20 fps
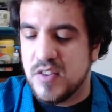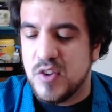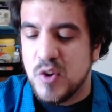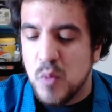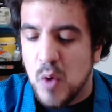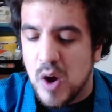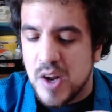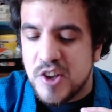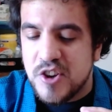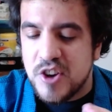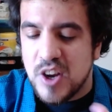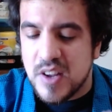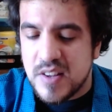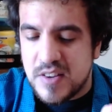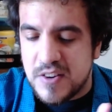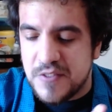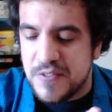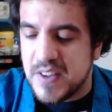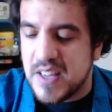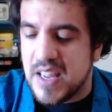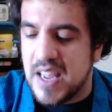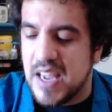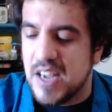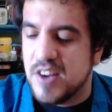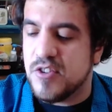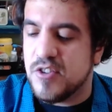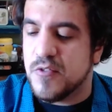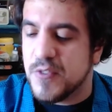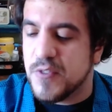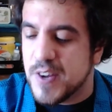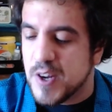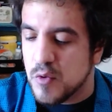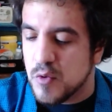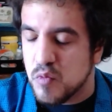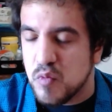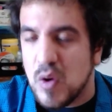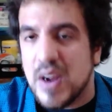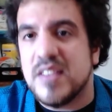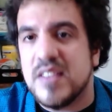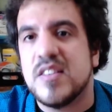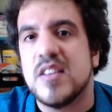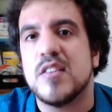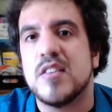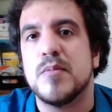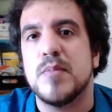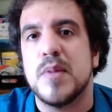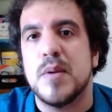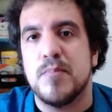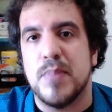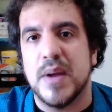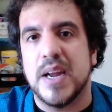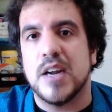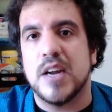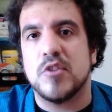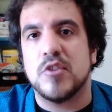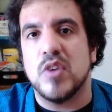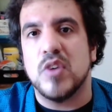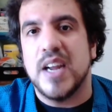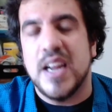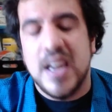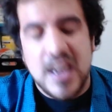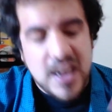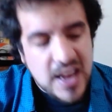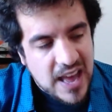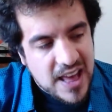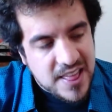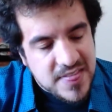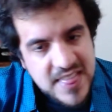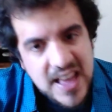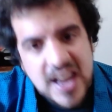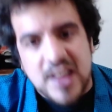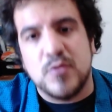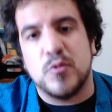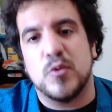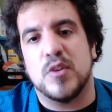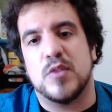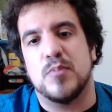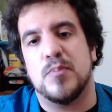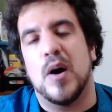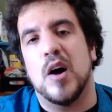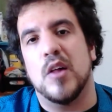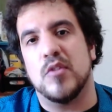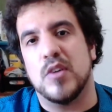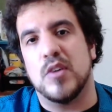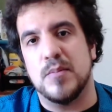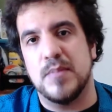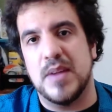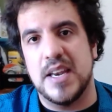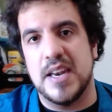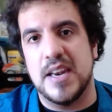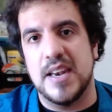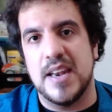You want justification for your racism and bigotry. And that's what's bothering me.